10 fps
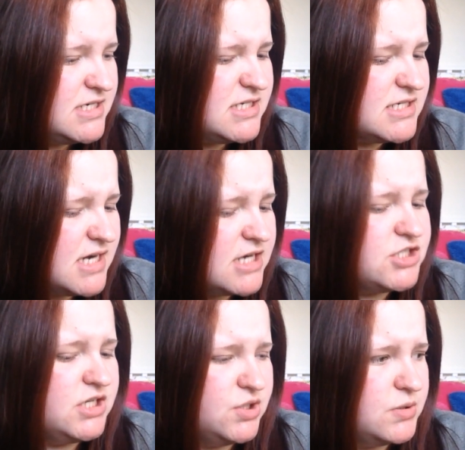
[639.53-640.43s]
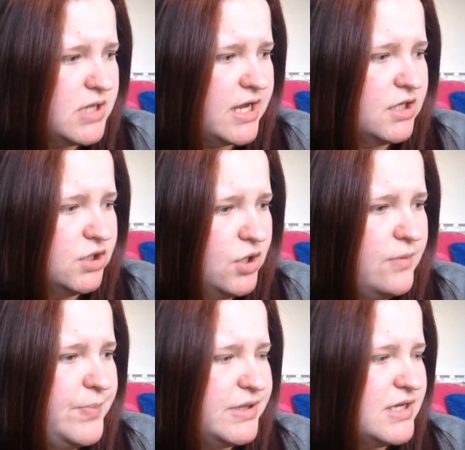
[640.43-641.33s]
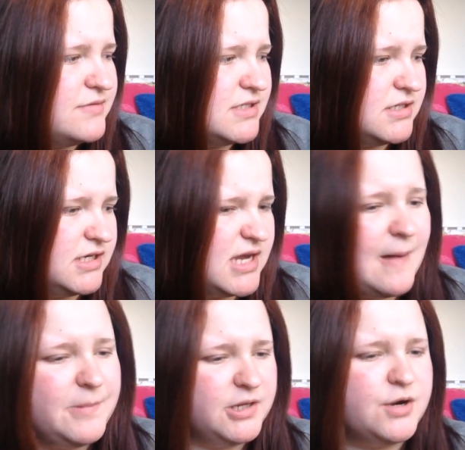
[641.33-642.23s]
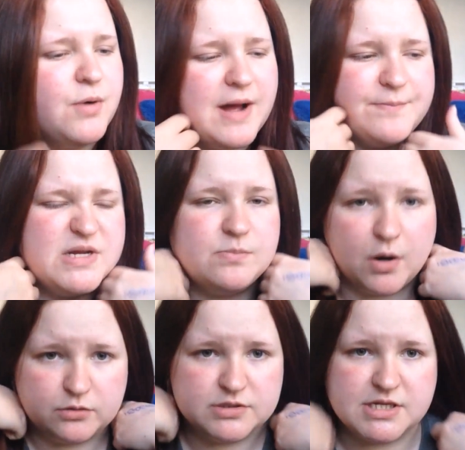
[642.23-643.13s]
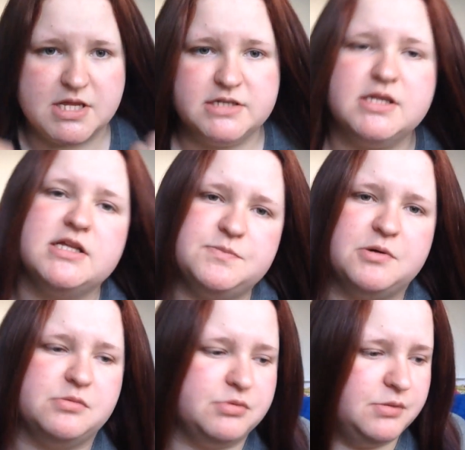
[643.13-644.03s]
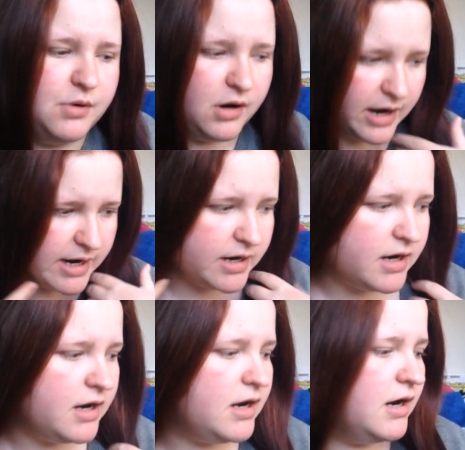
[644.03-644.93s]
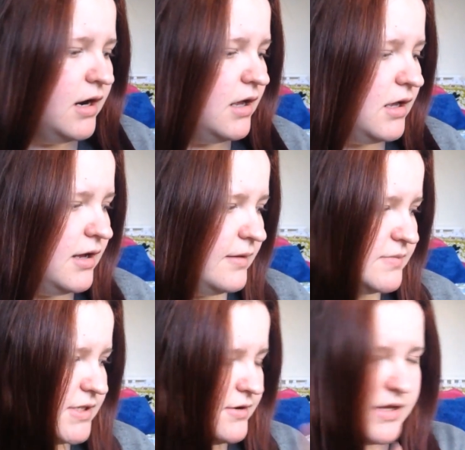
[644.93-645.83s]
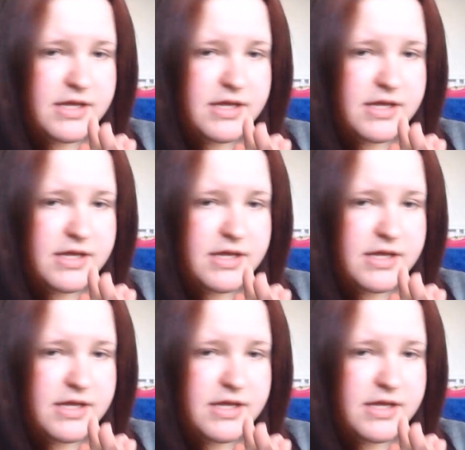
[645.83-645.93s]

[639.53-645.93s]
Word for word: It doesn't actually look like a lot, but there was a couple of quite big bottles in there, so that's probably why. Um, so